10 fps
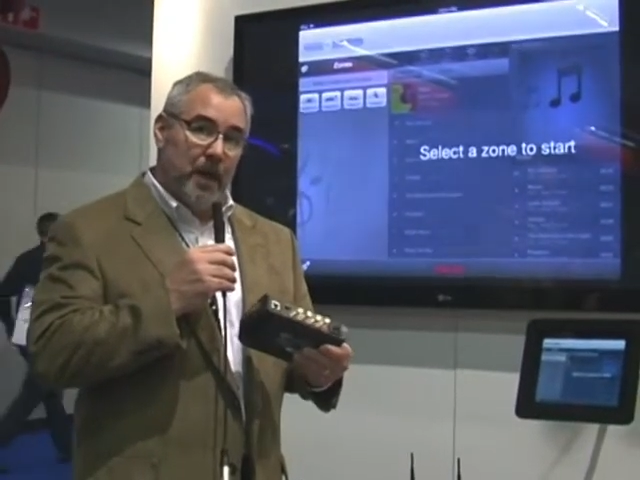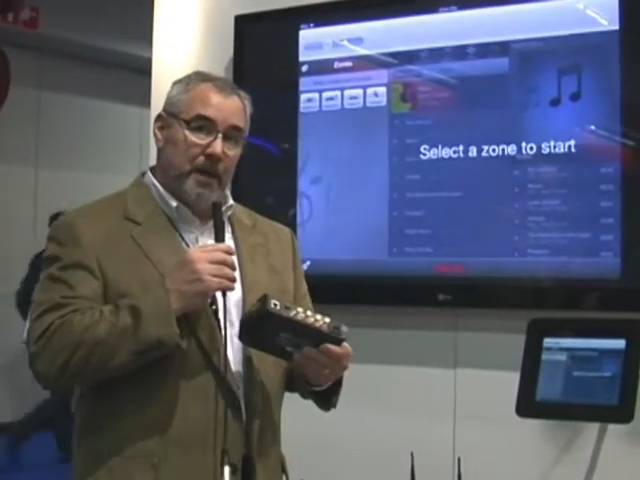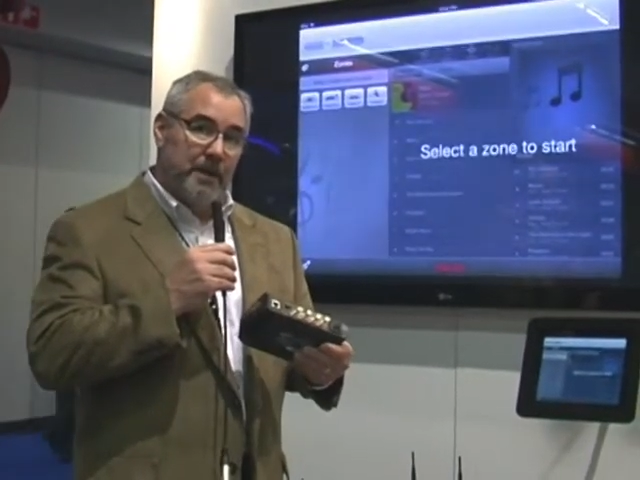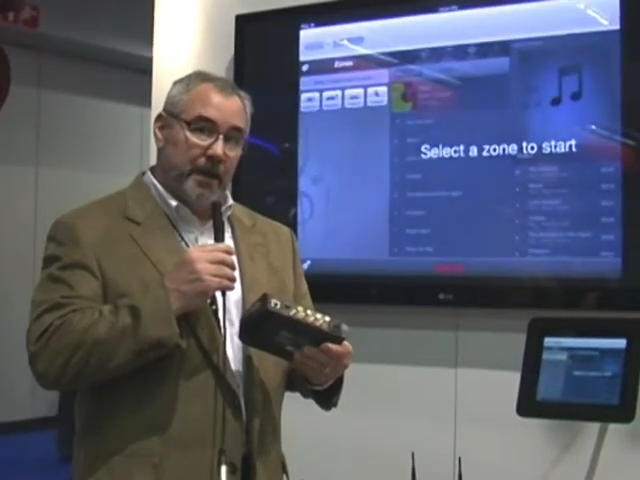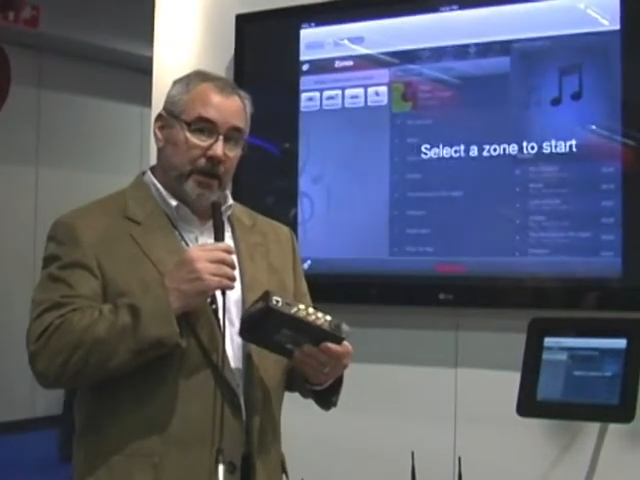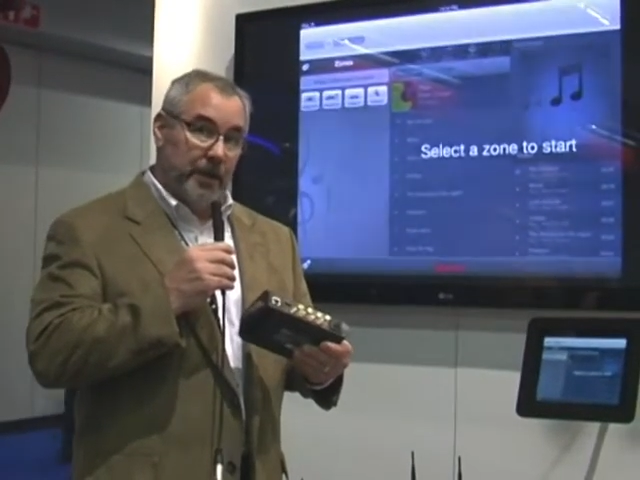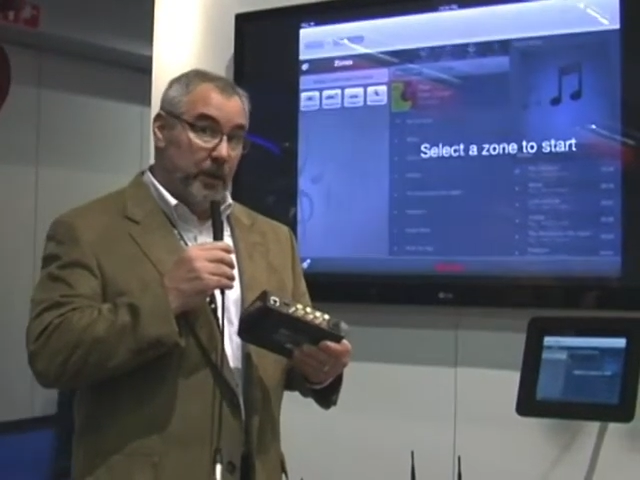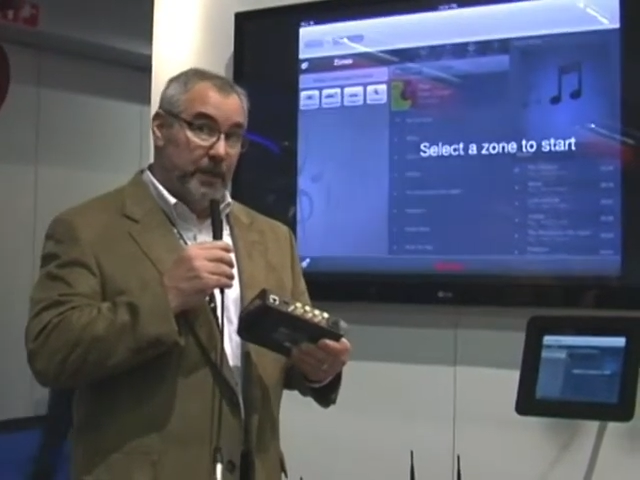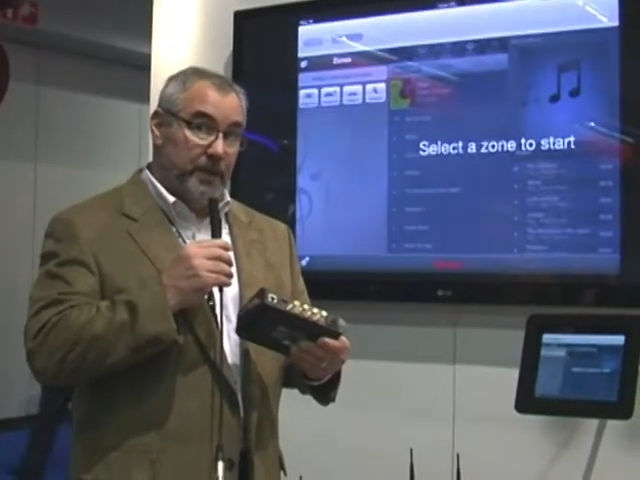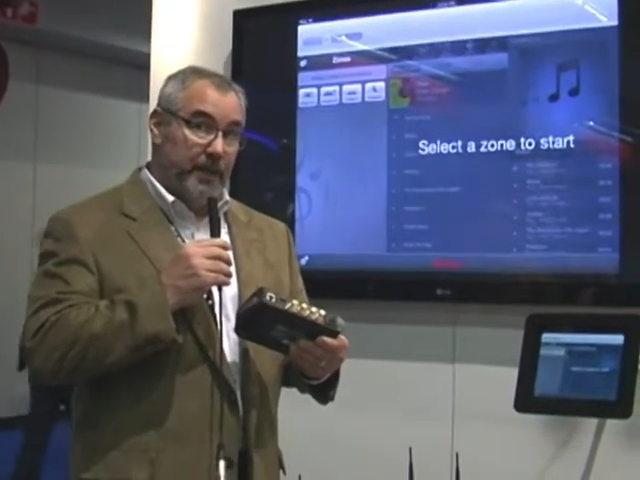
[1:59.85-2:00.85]
content on a
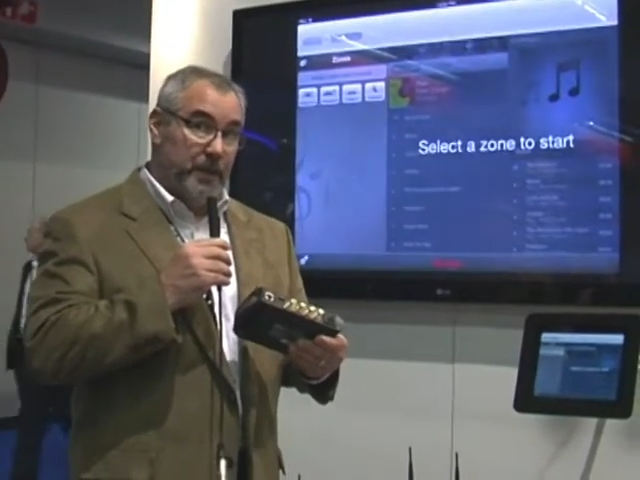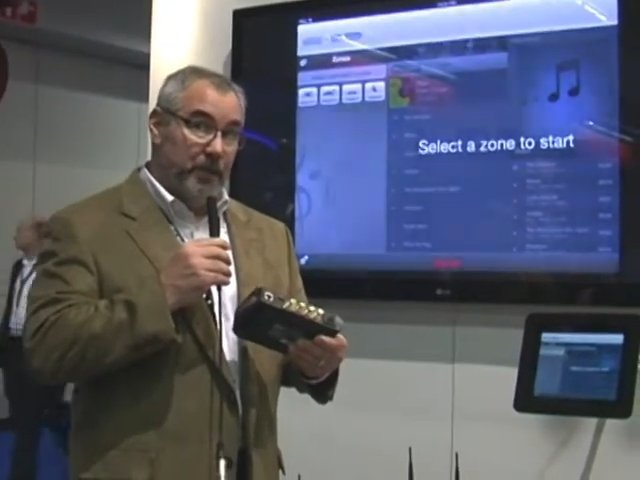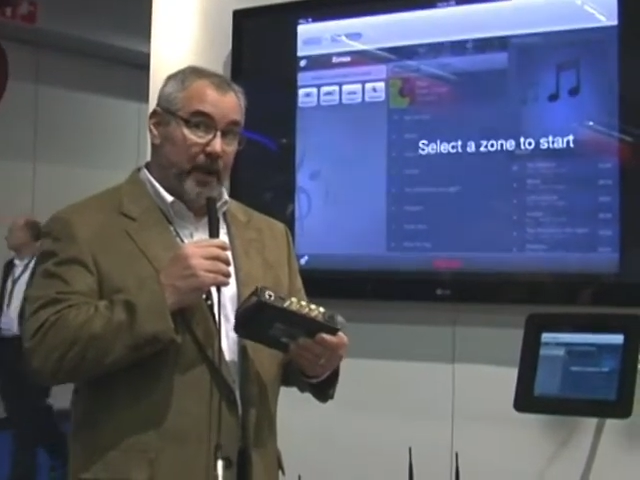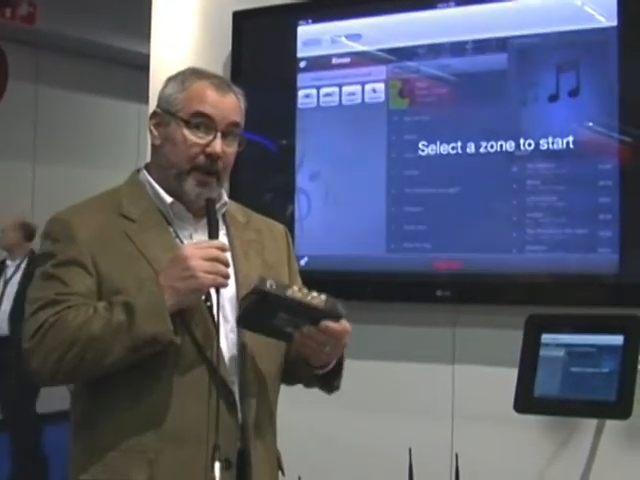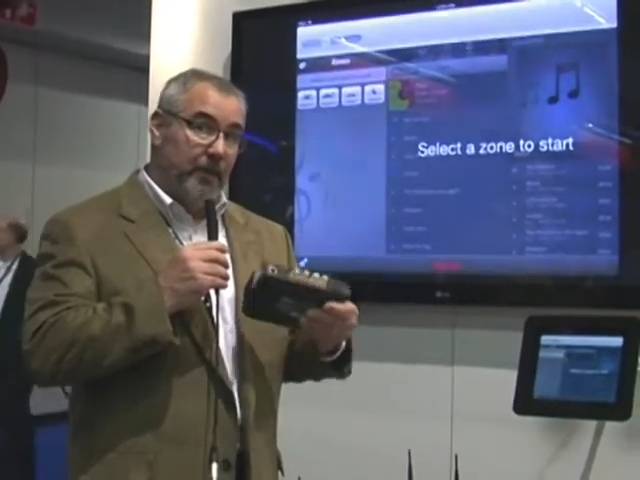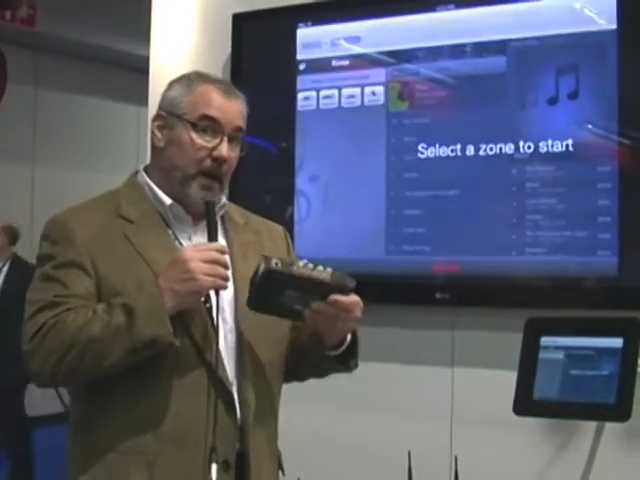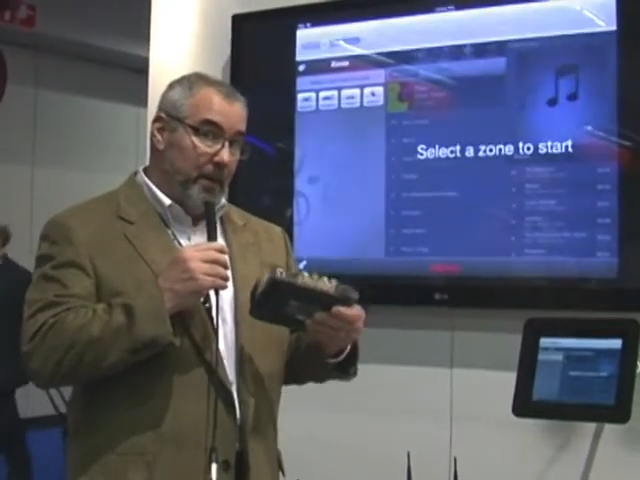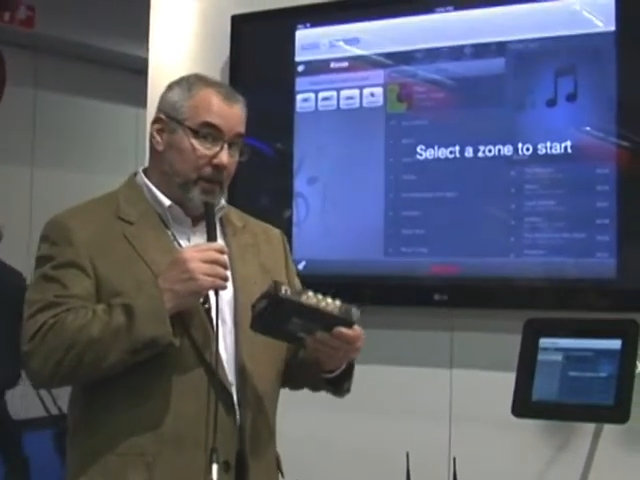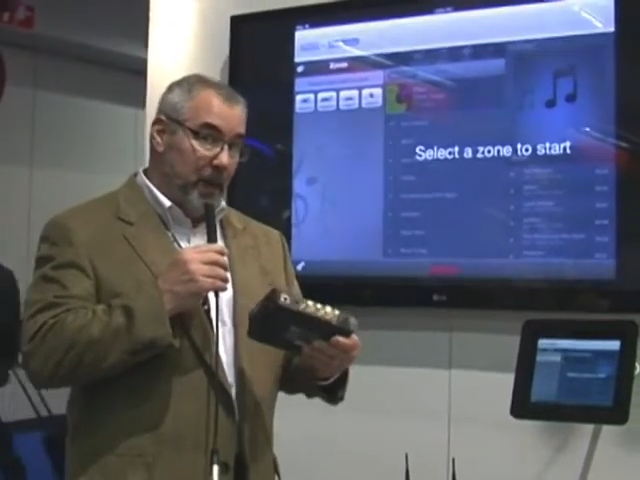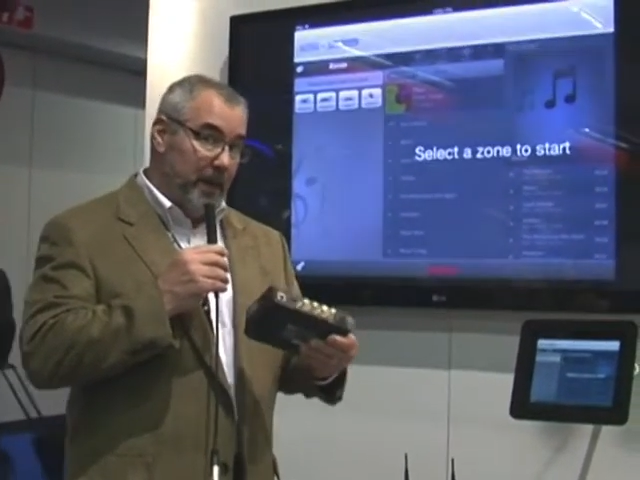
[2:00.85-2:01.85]
U S B drive,
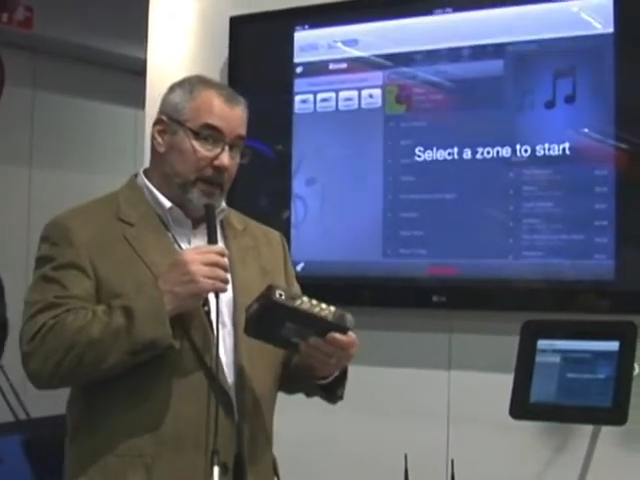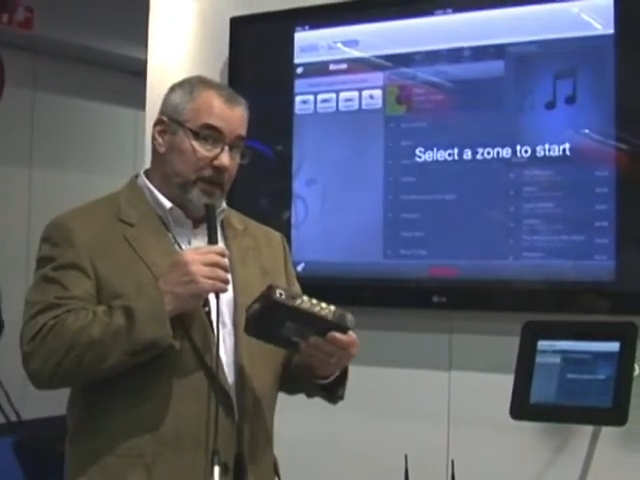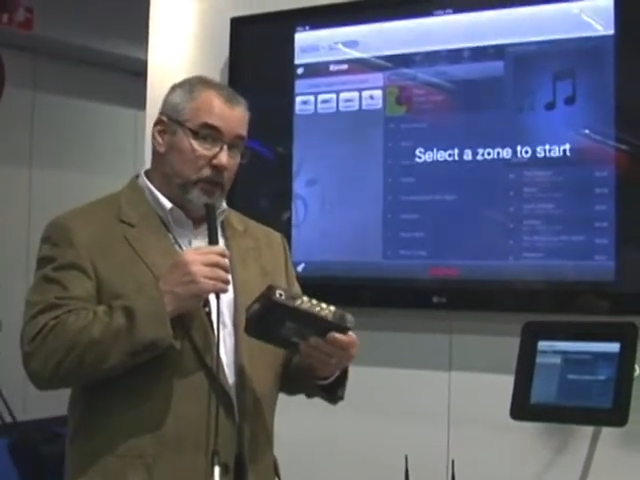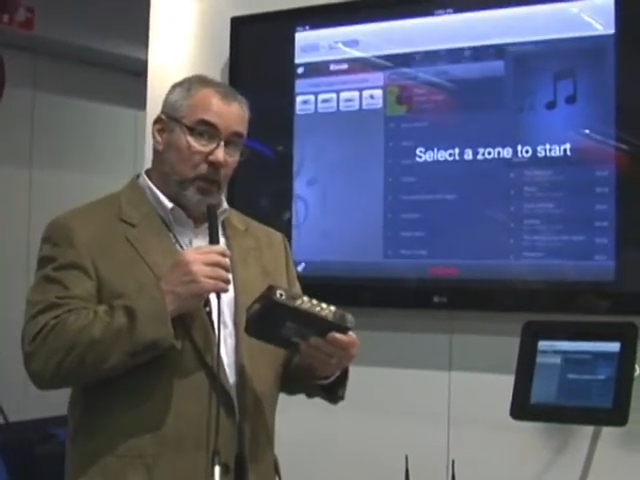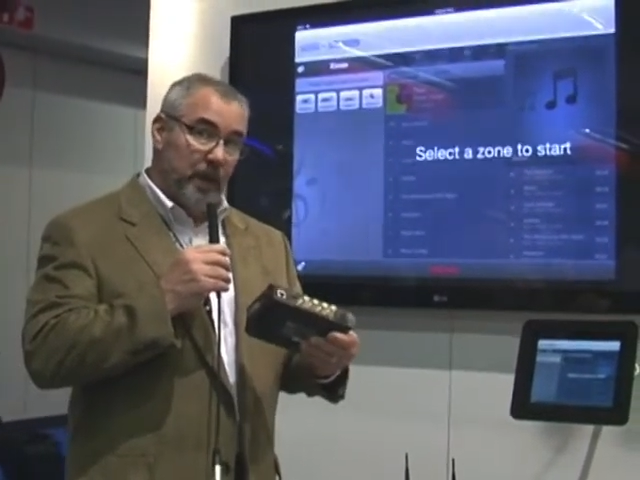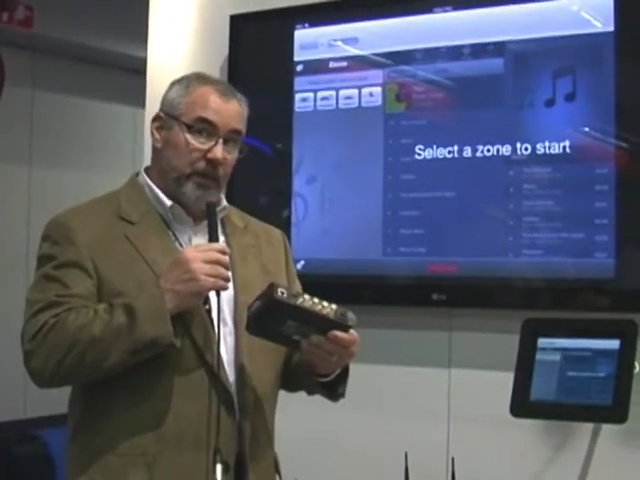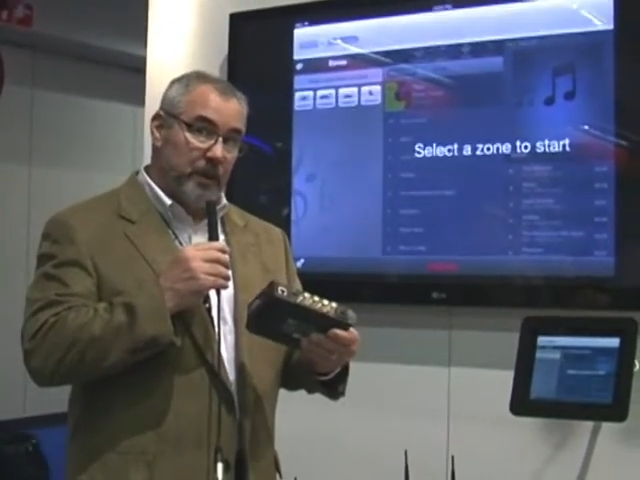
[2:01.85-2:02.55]
plug it into one of our